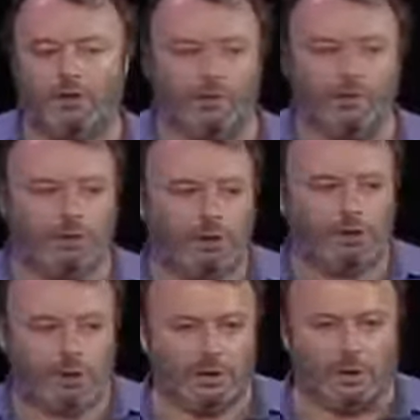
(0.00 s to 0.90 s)
attributed to
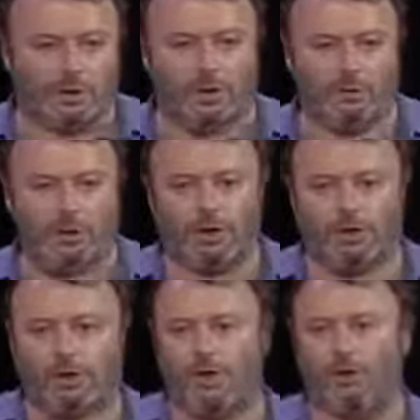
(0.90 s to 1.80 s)
the intervention, but
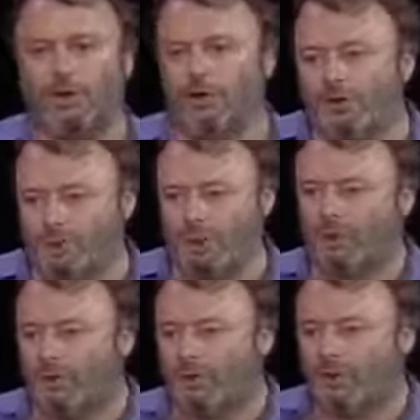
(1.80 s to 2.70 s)
it's noticeable, I
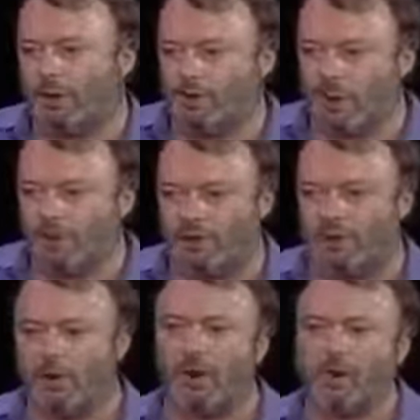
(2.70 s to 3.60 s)
think, that Colonel Gaddafi
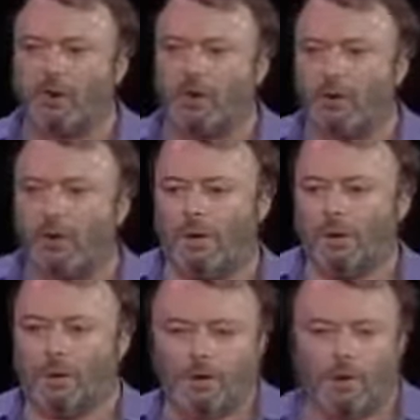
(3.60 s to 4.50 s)
did not,
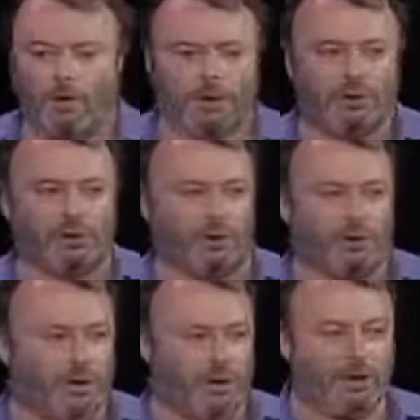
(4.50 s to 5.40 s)
when he wanted to
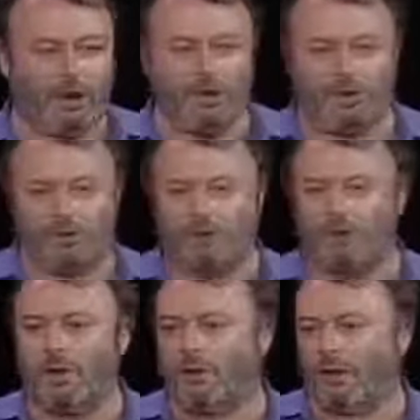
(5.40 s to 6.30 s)
capitulate, go to
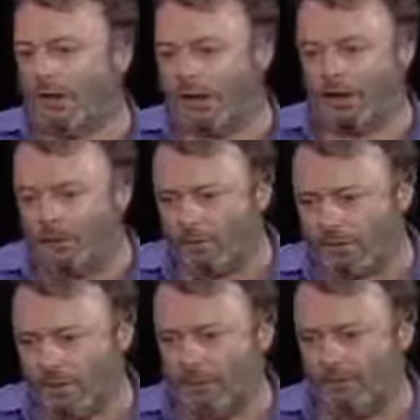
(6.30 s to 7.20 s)
Mr. Kofi Annan, for
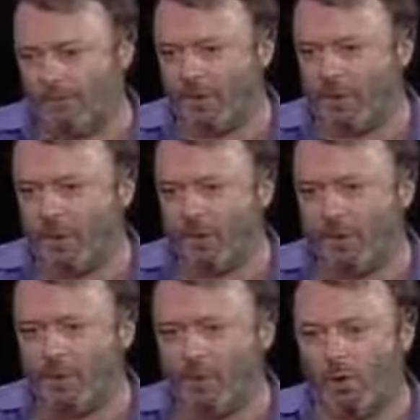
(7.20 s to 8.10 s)
example,
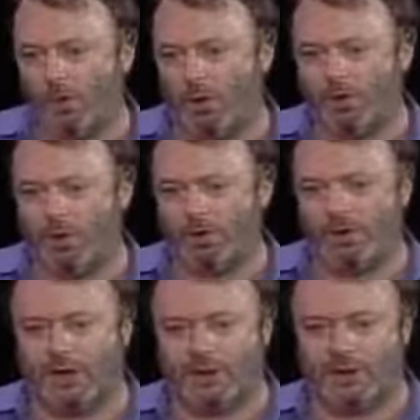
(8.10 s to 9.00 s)
or that great
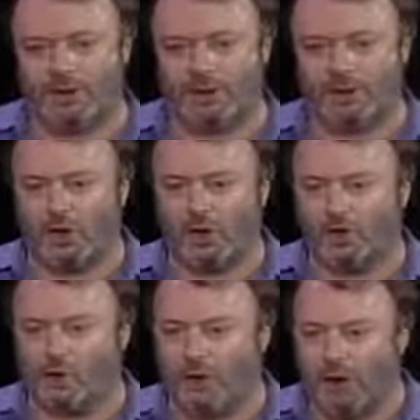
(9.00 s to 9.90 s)
statesman, Mr. Jacques
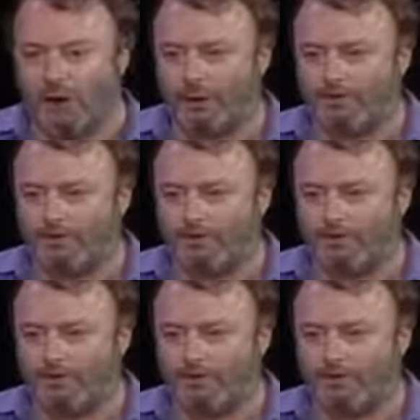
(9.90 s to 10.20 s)
Chirac,